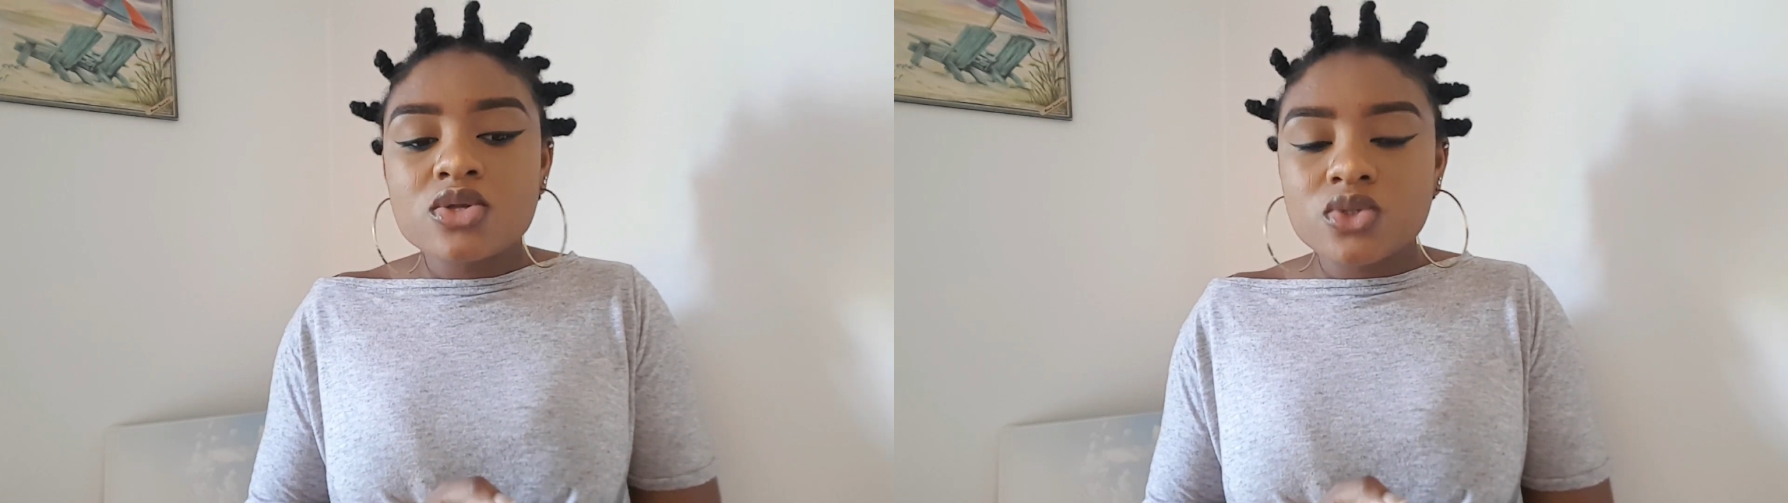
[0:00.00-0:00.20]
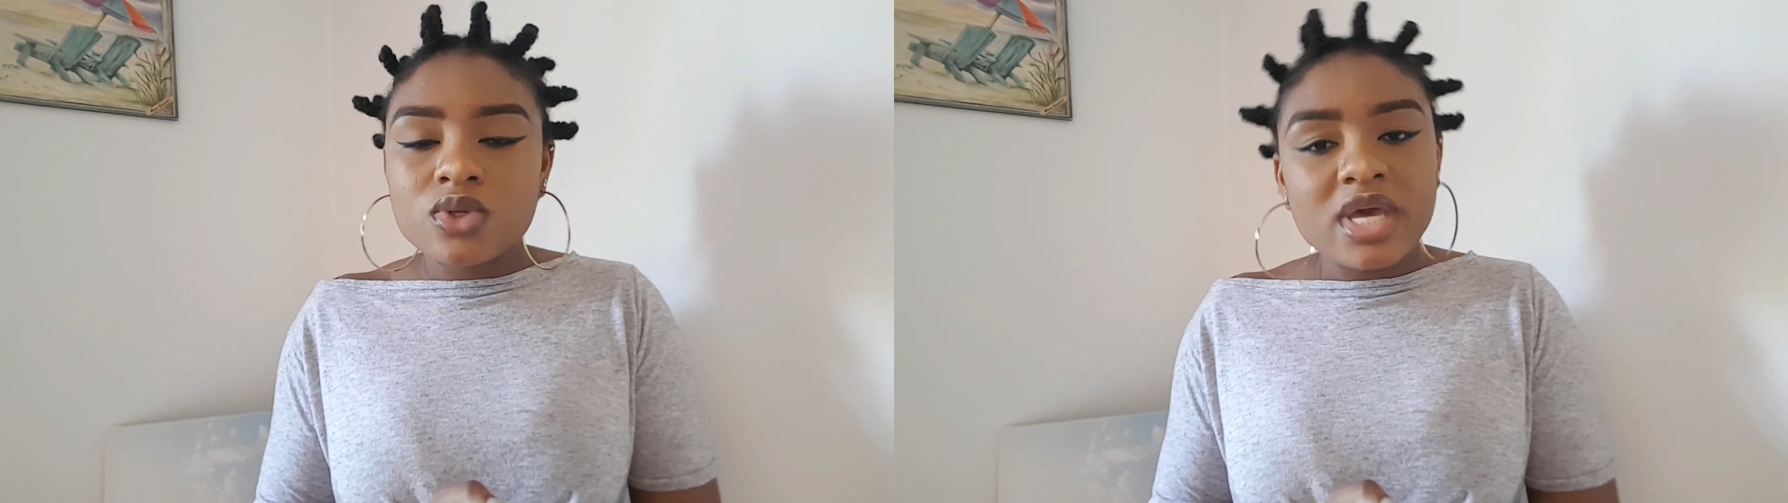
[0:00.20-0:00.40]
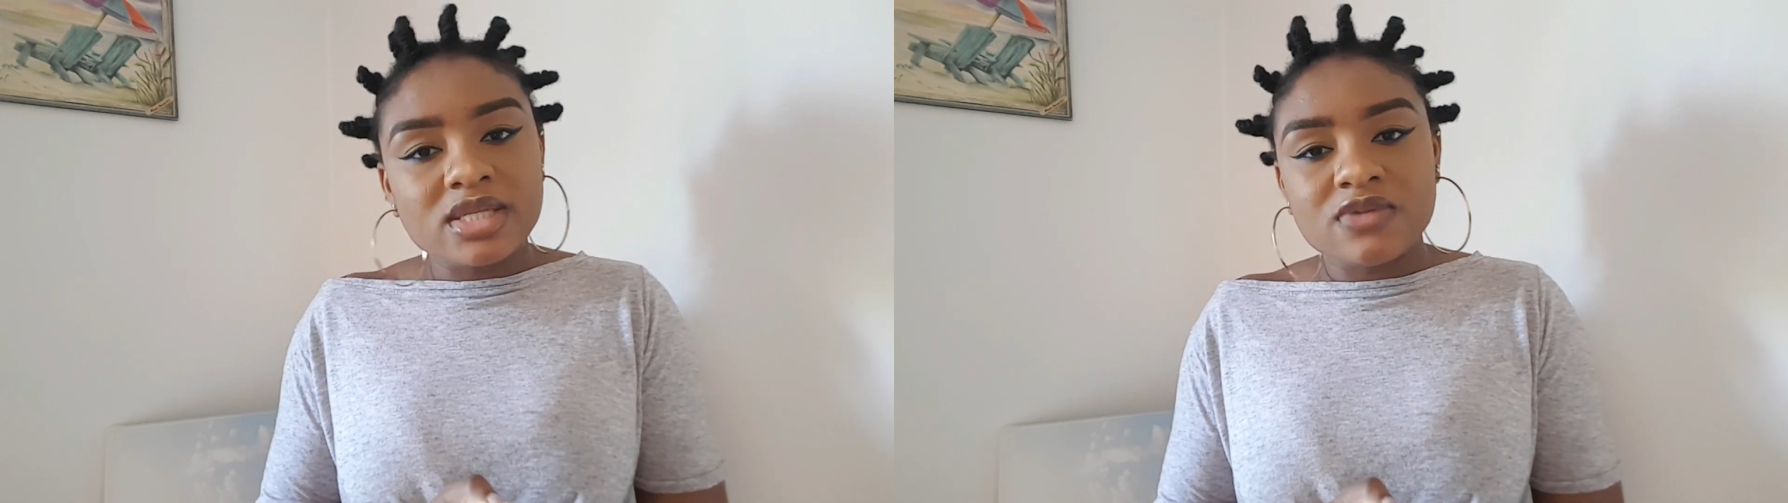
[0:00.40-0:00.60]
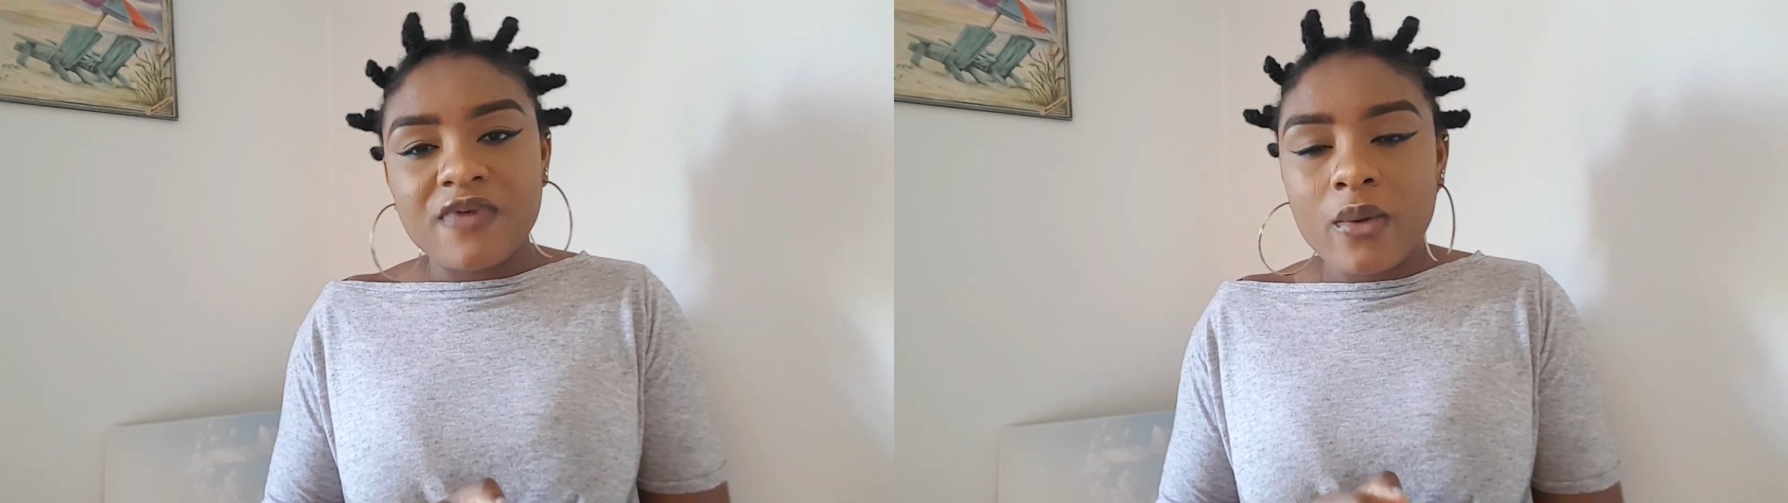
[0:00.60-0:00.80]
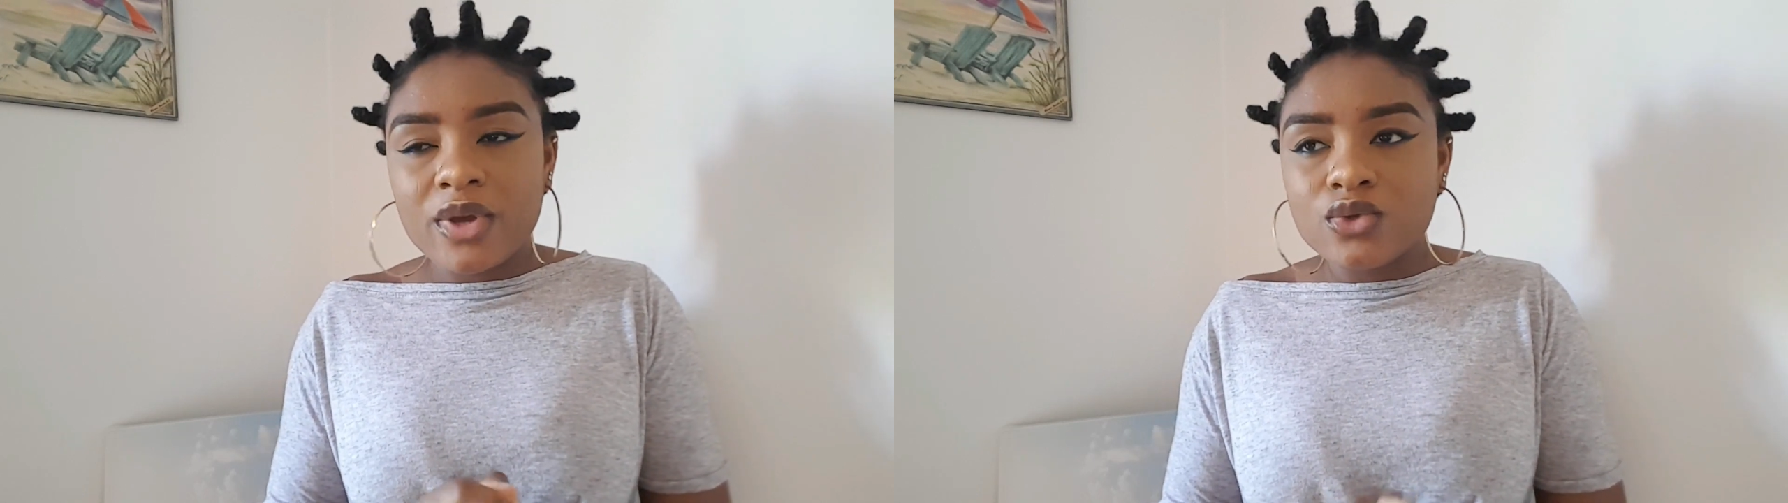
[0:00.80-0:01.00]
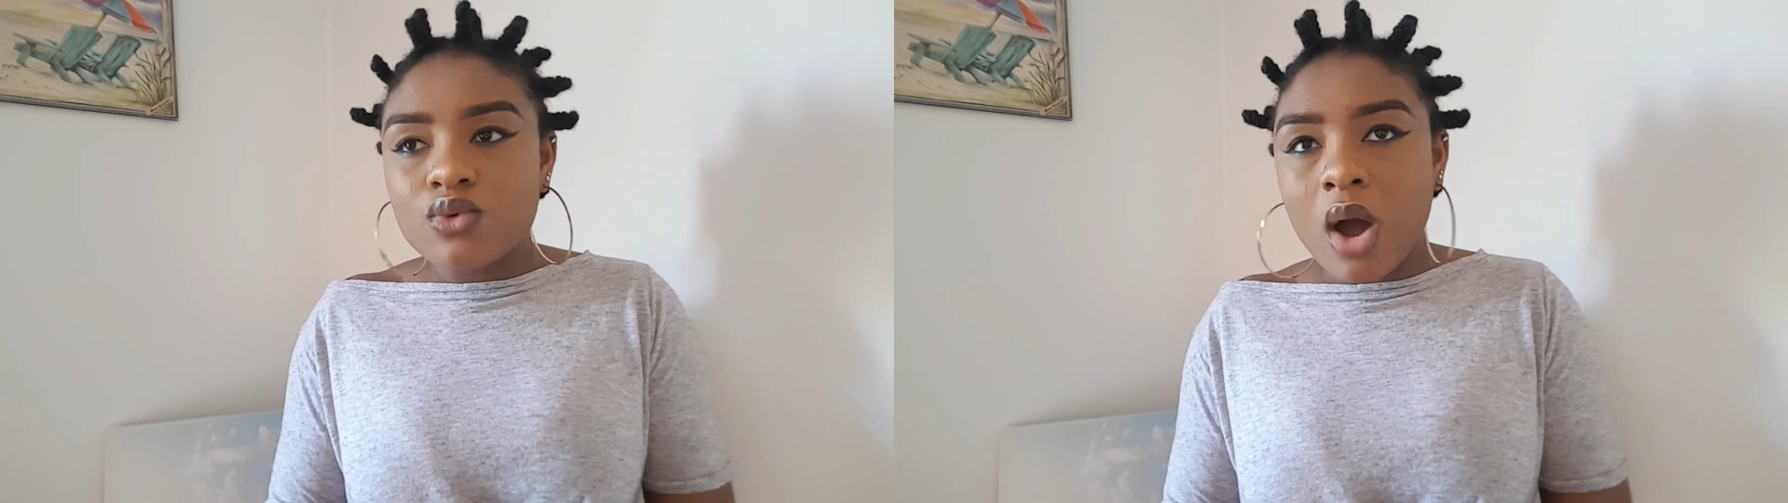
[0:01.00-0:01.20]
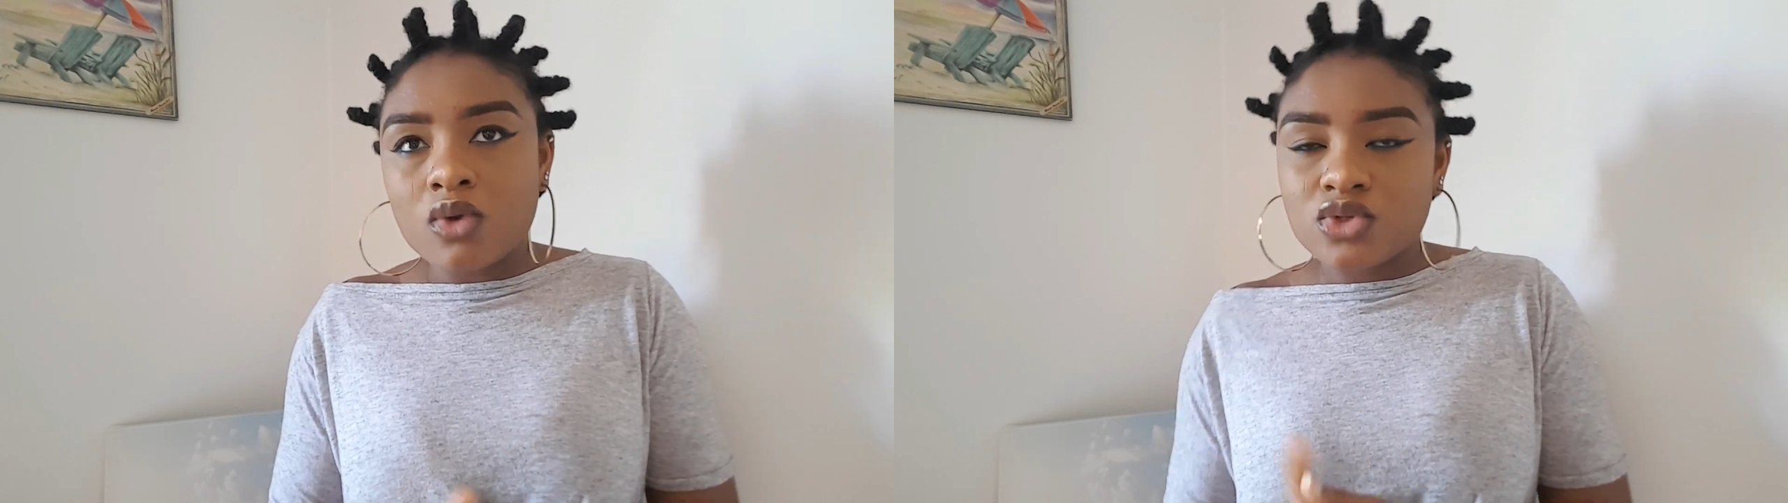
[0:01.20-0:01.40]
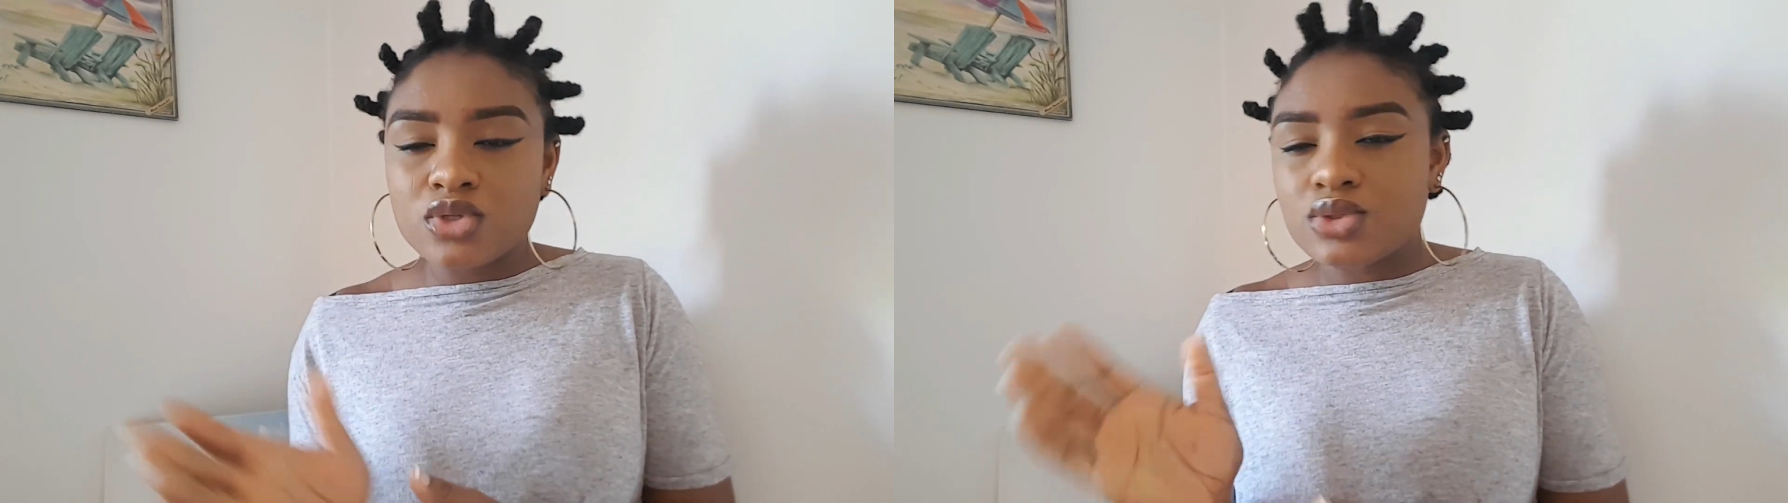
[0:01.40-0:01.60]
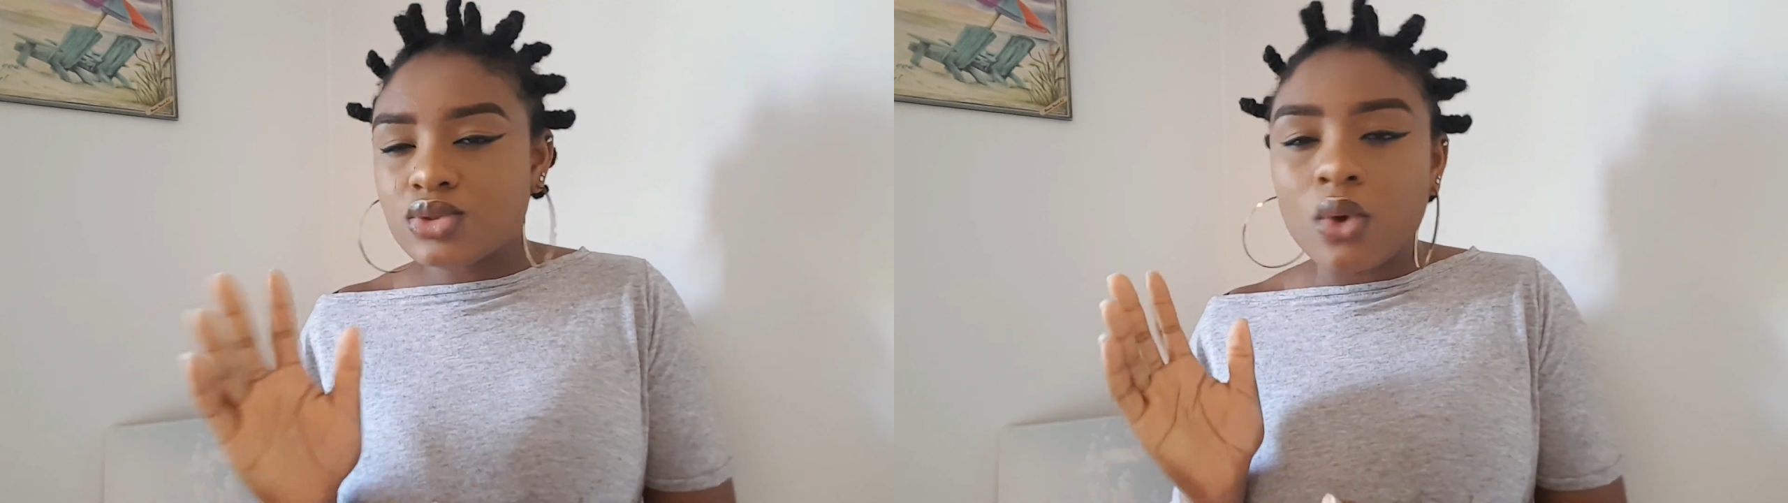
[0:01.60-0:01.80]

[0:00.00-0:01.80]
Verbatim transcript: so yes if i were you i'll just